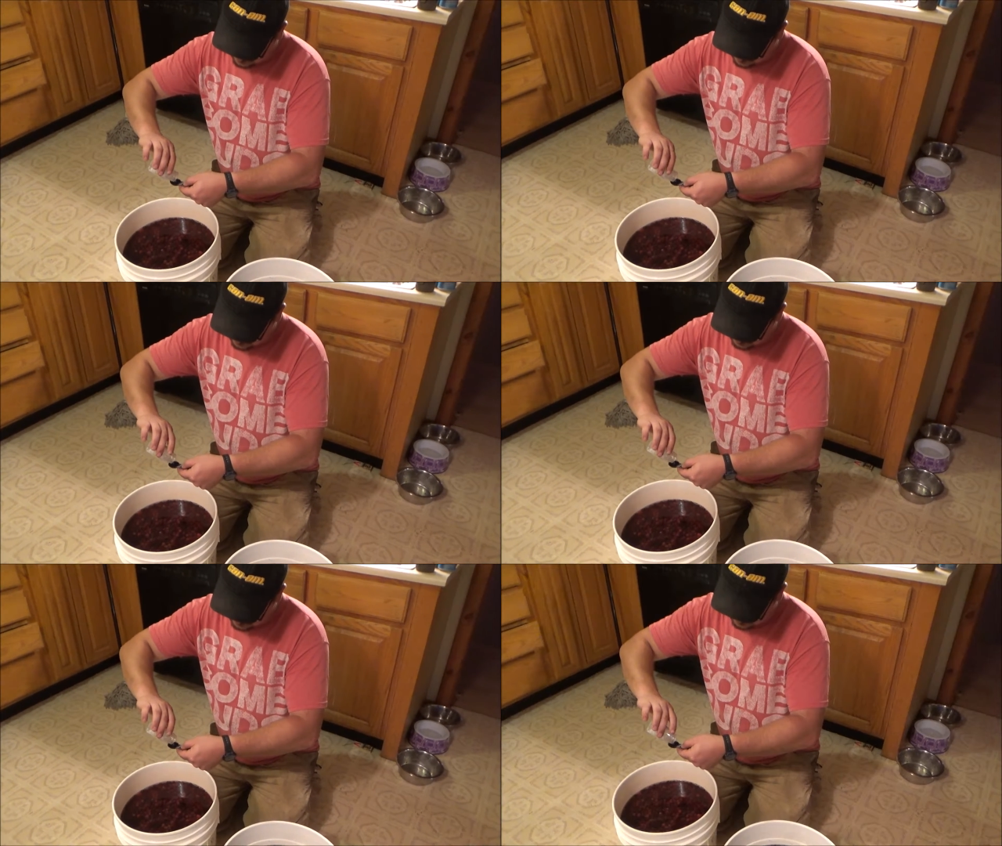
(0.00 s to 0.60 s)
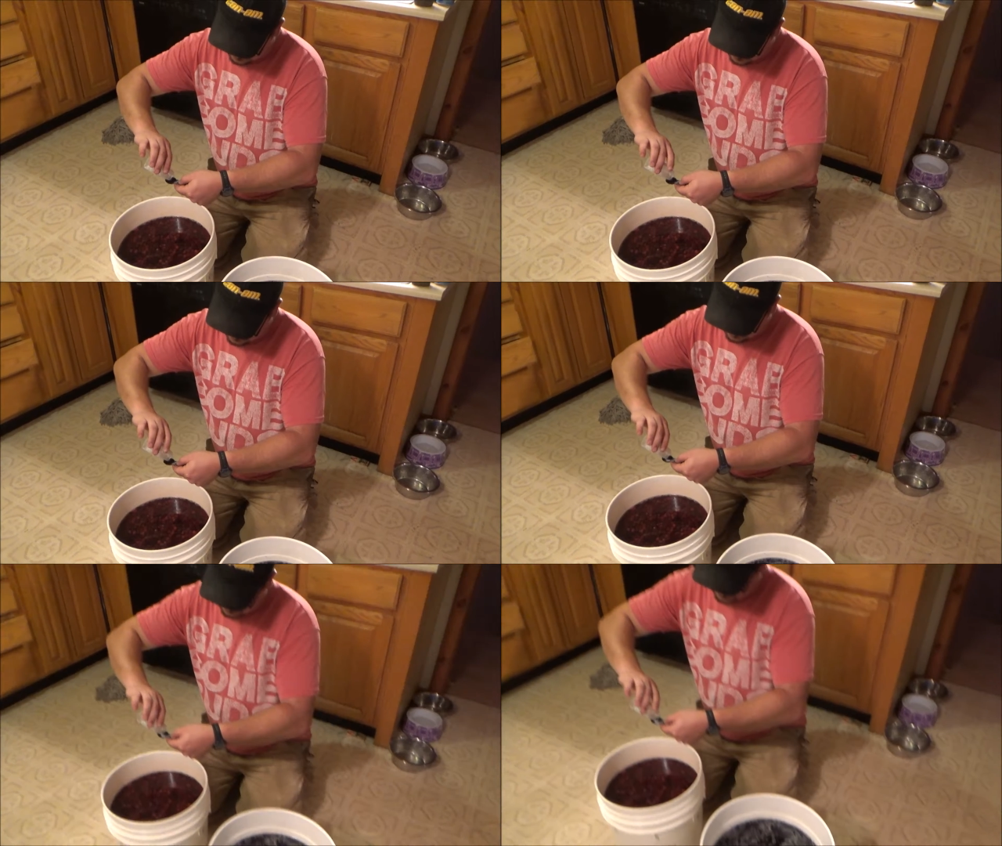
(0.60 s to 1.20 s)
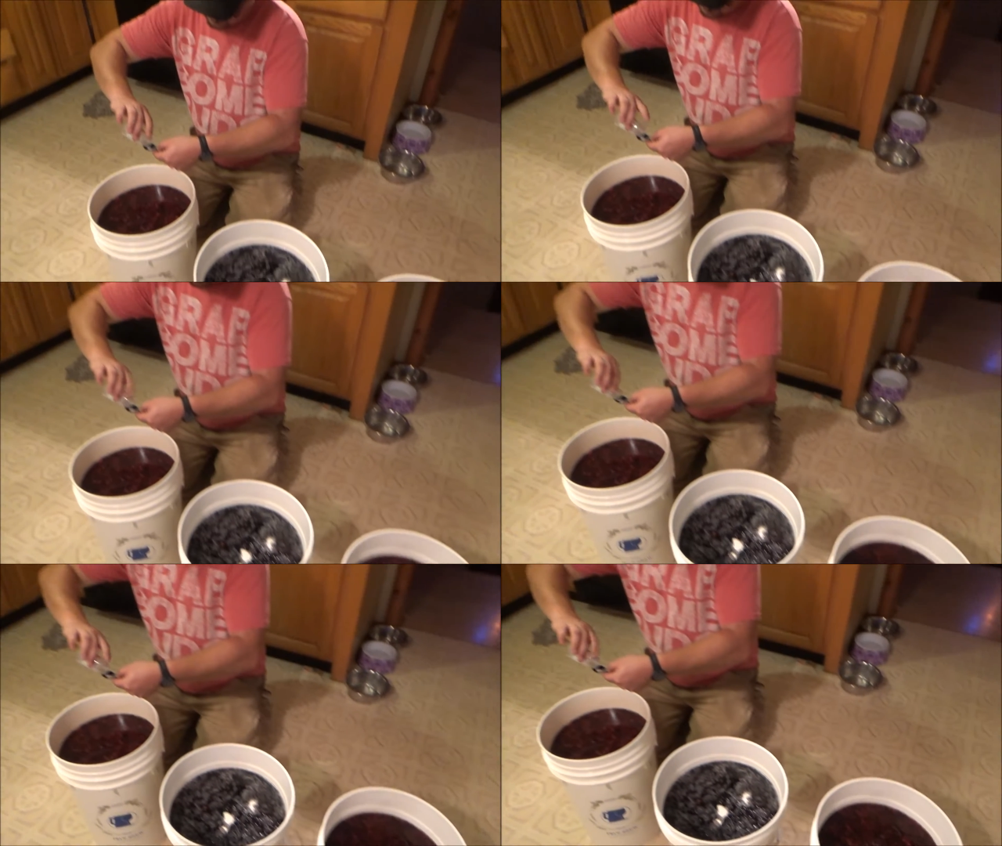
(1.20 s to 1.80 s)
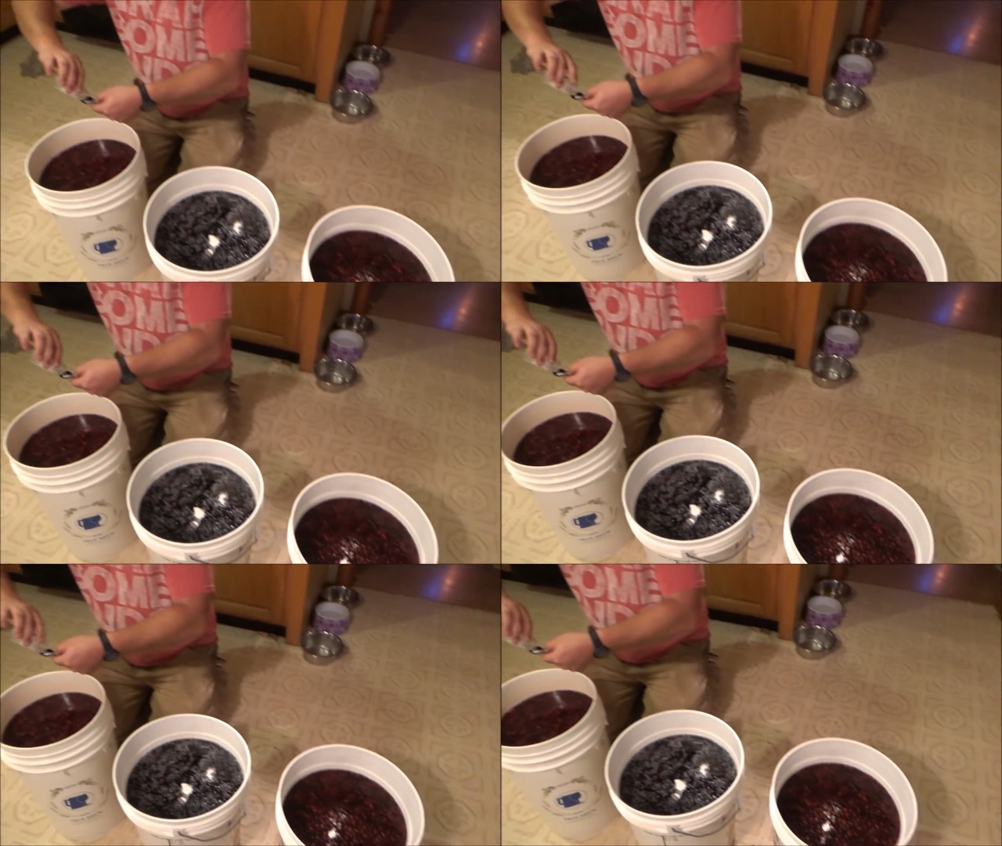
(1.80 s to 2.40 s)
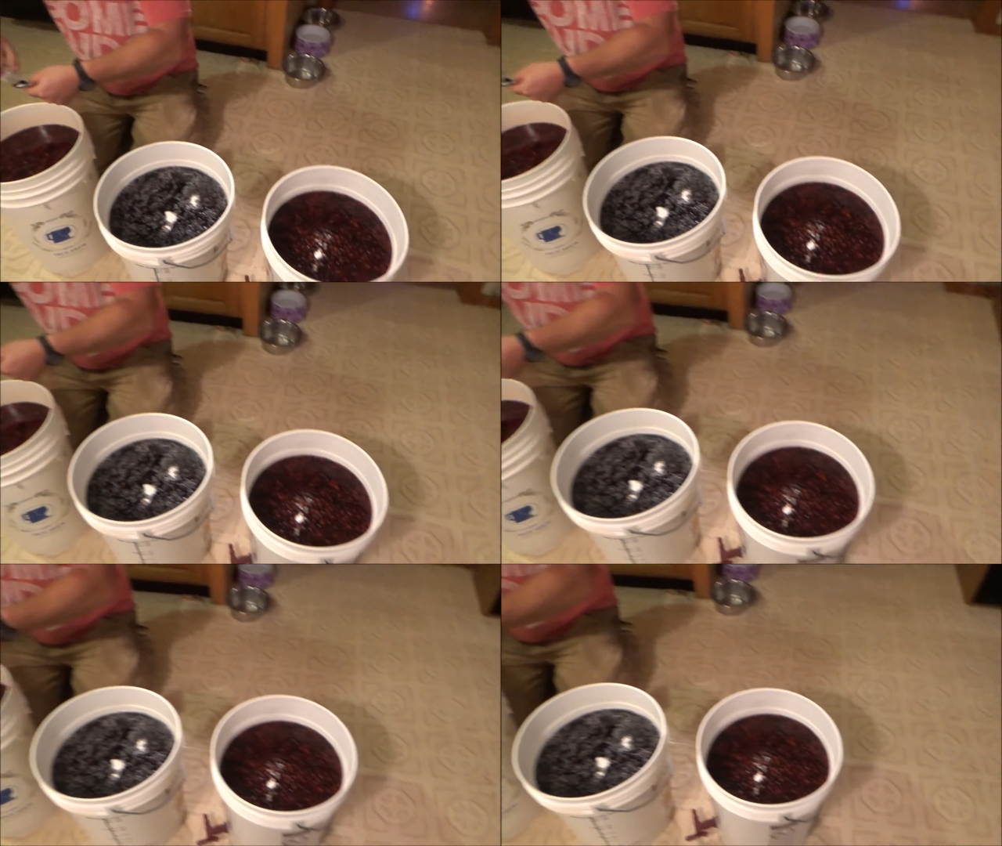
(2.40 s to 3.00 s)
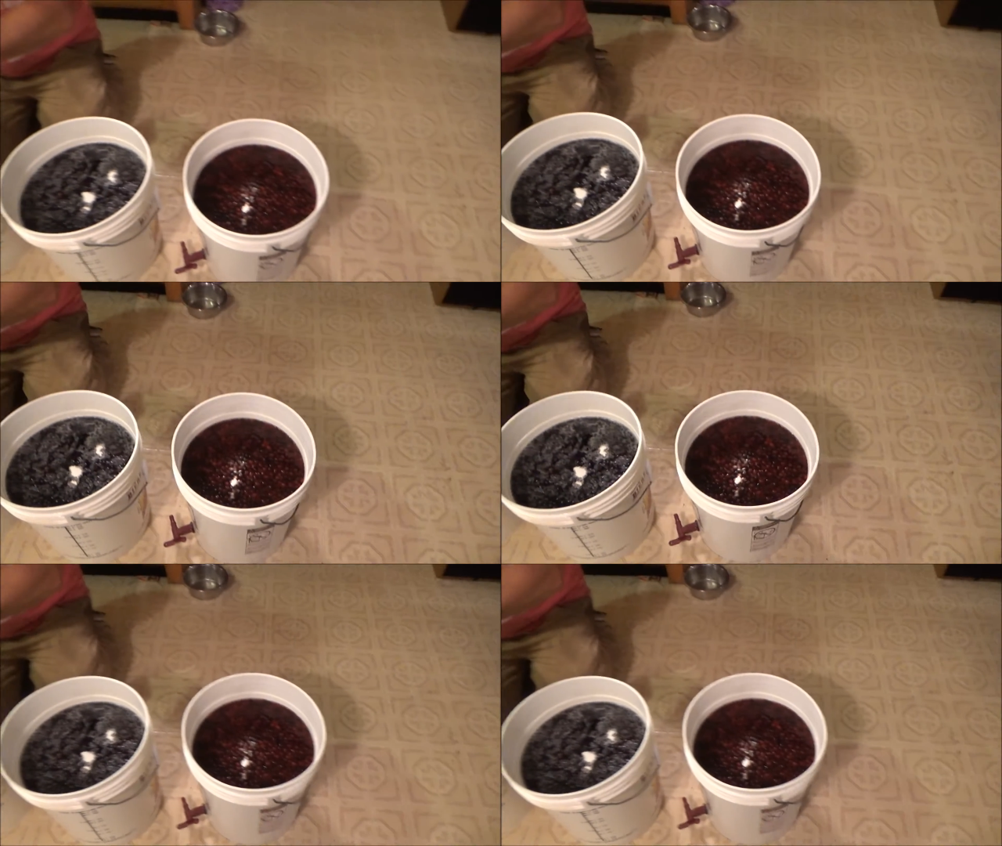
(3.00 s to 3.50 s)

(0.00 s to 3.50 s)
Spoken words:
Nobody's mouth can be seen.